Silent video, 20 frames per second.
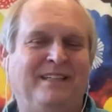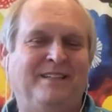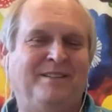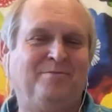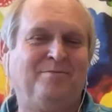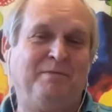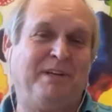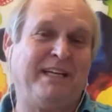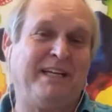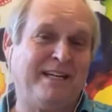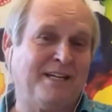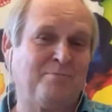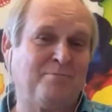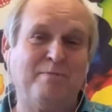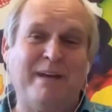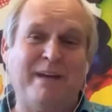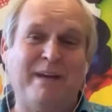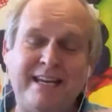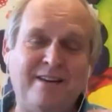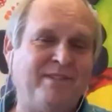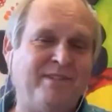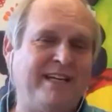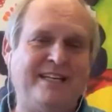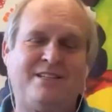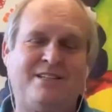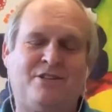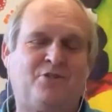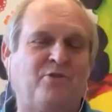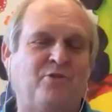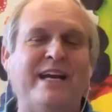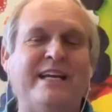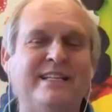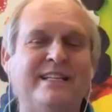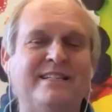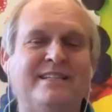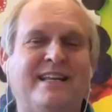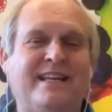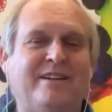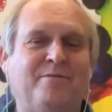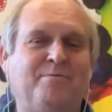because many of these
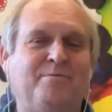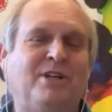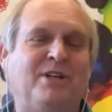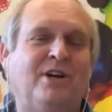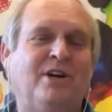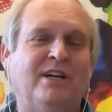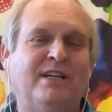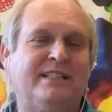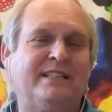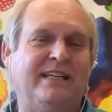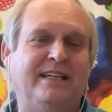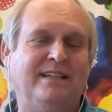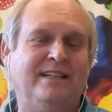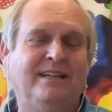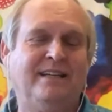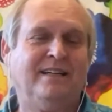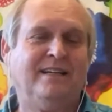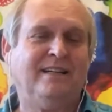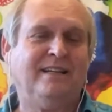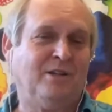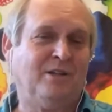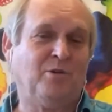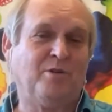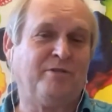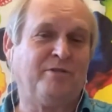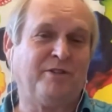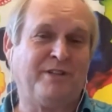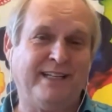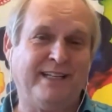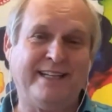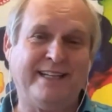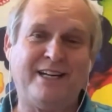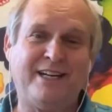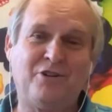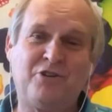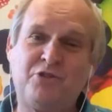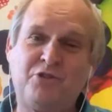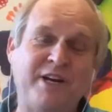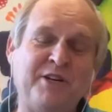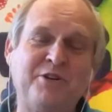trends that have been causing lower fertility are
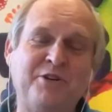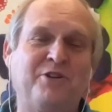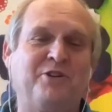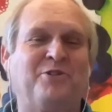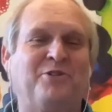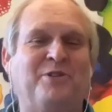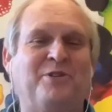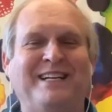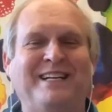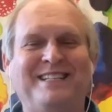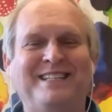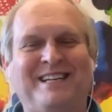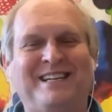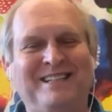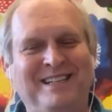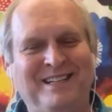treasured trends,